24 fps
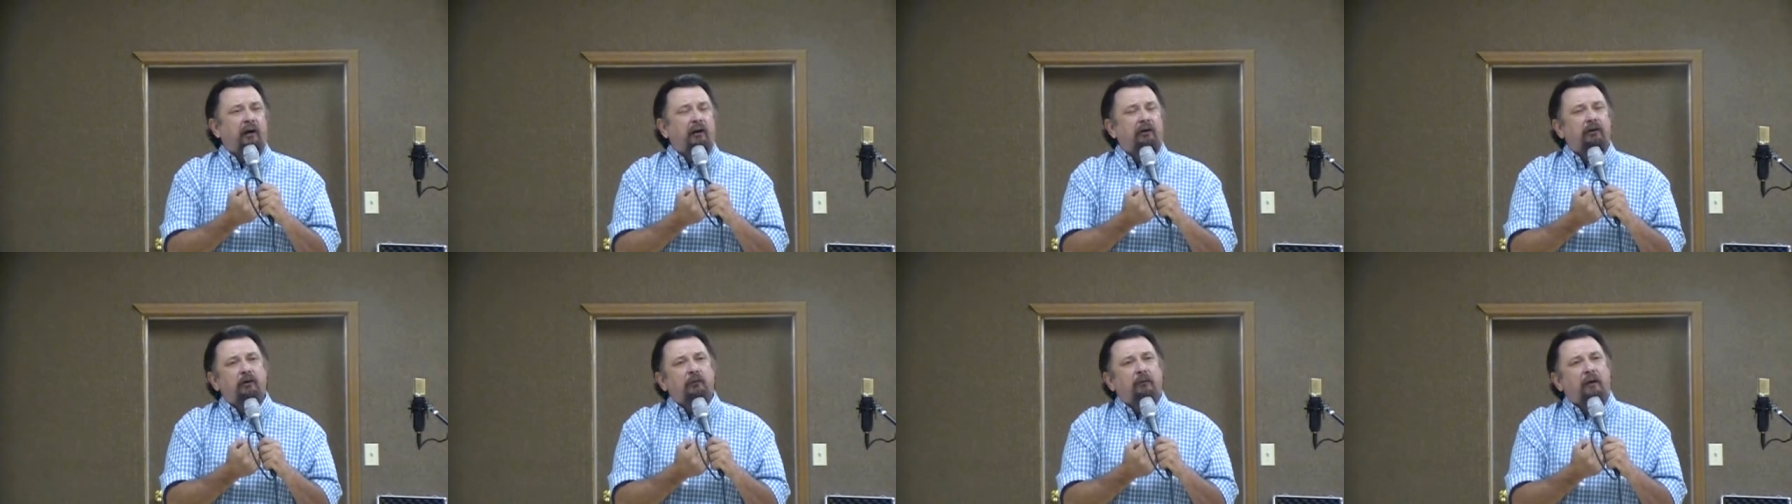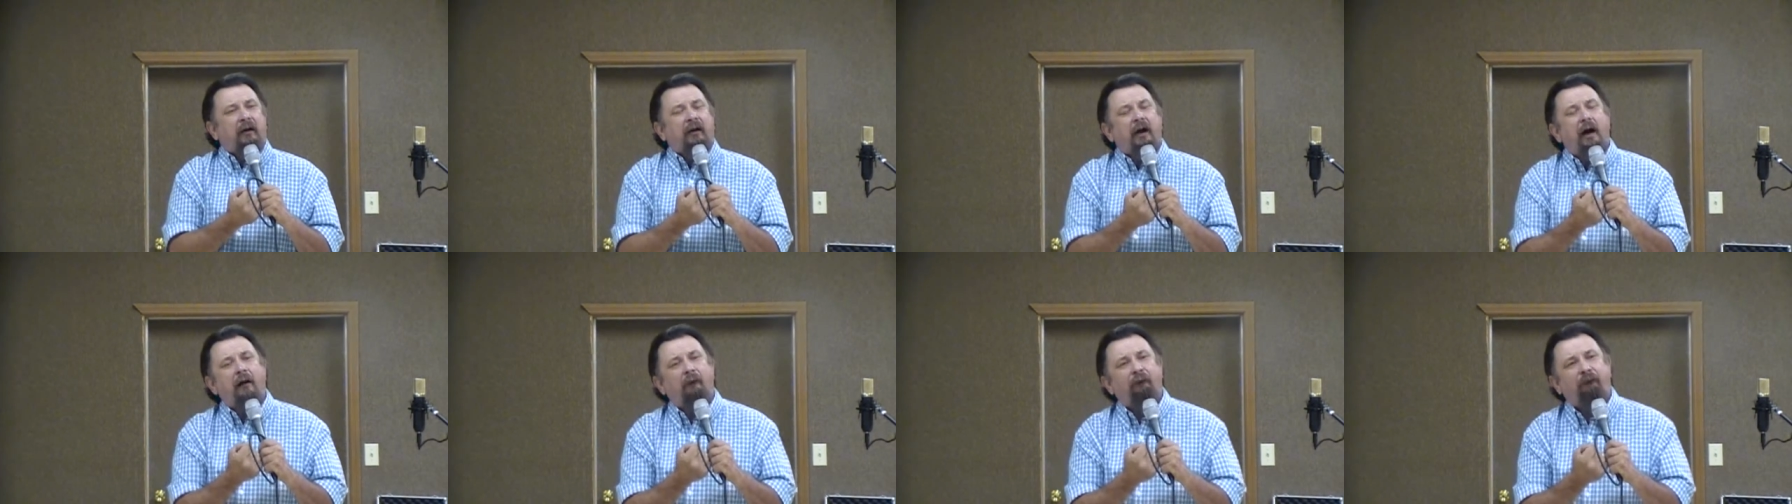you,
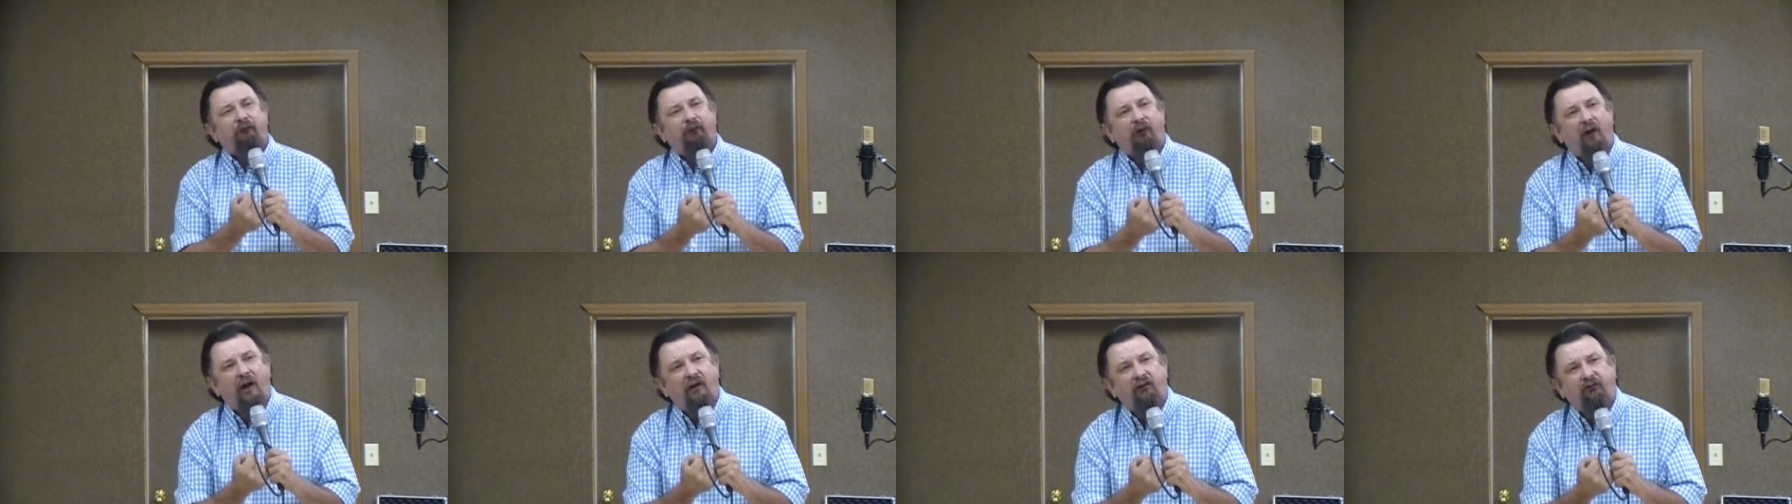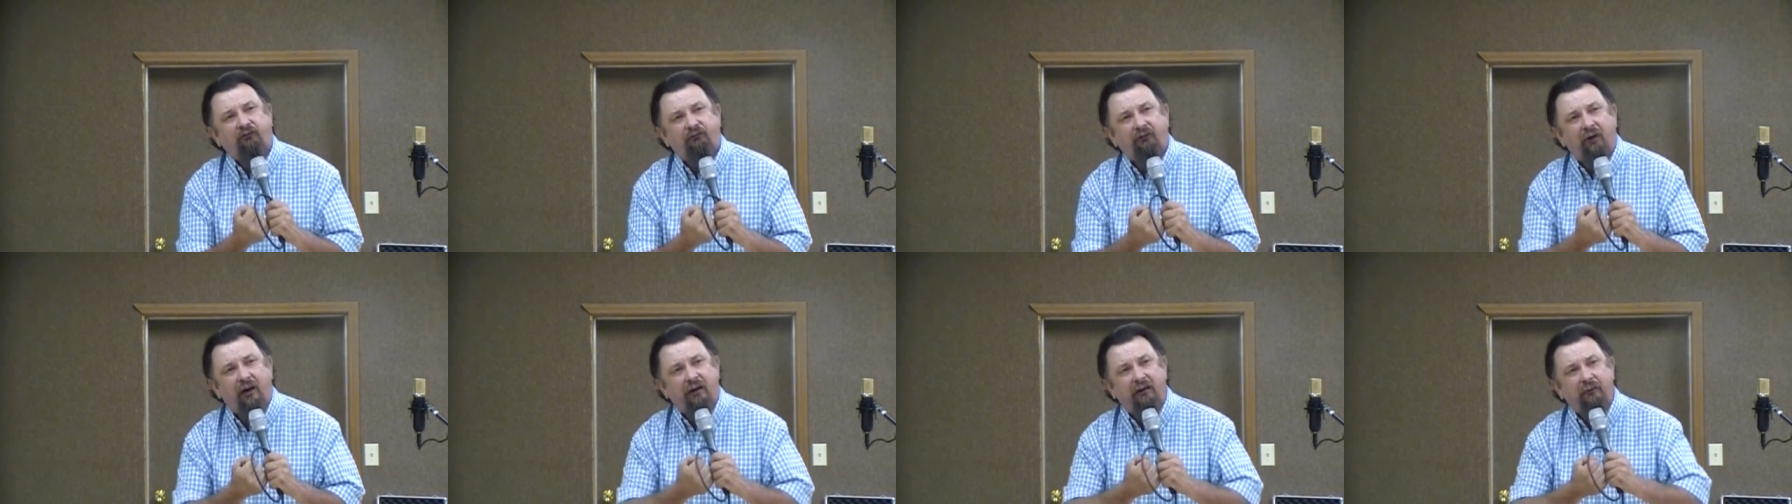you become
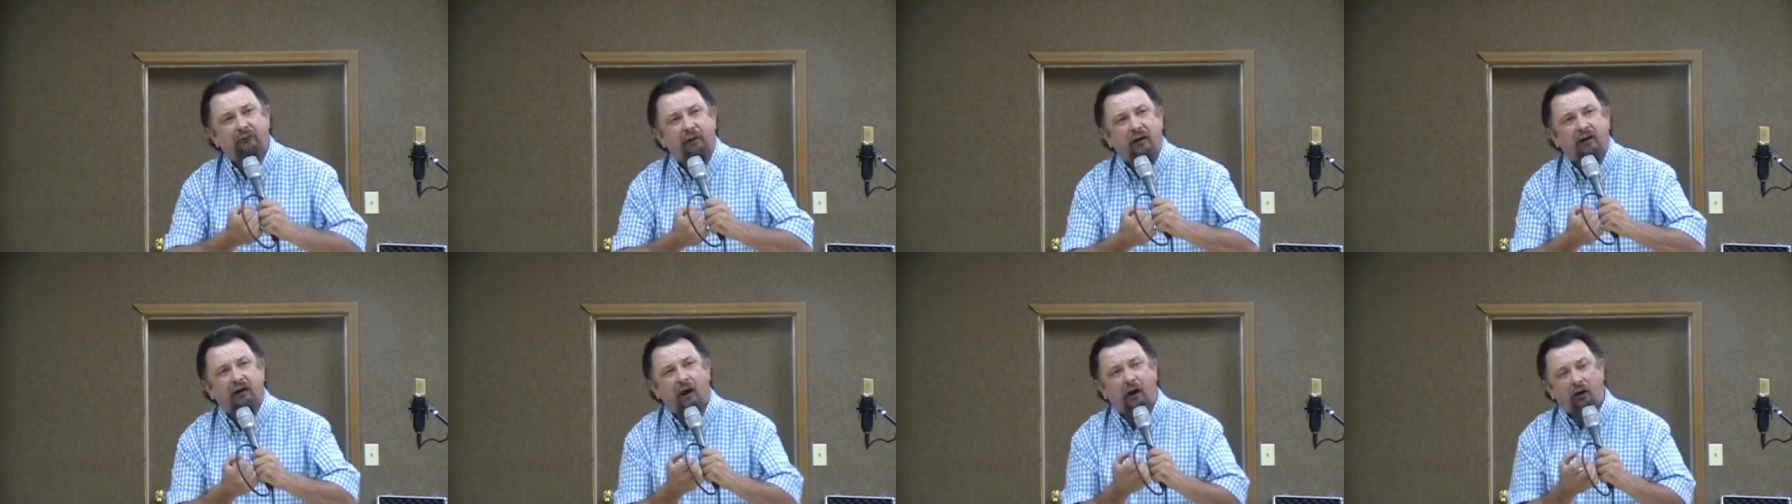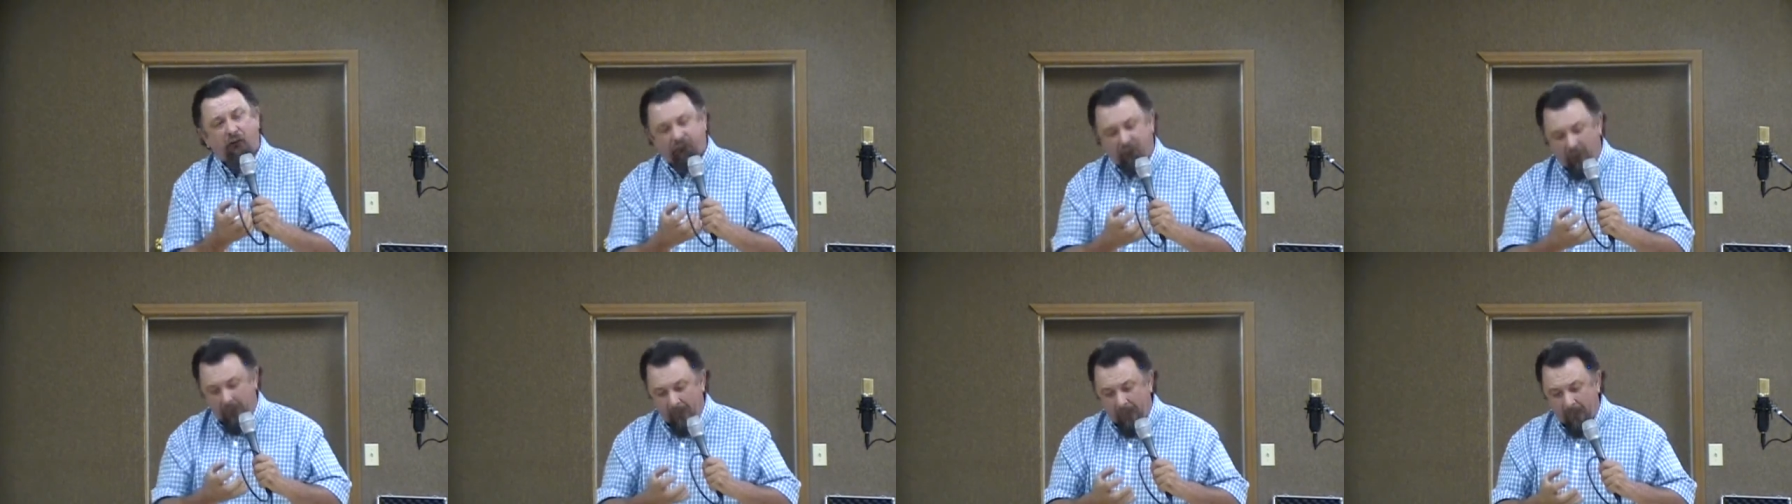frustrated
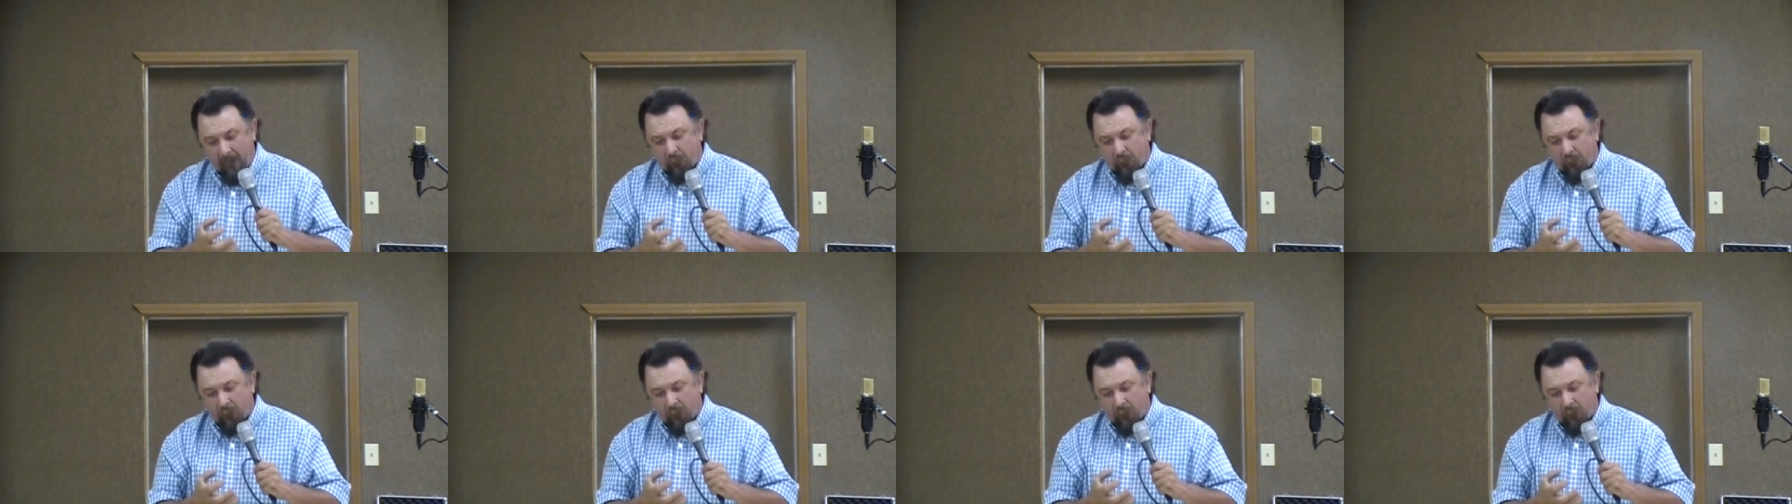because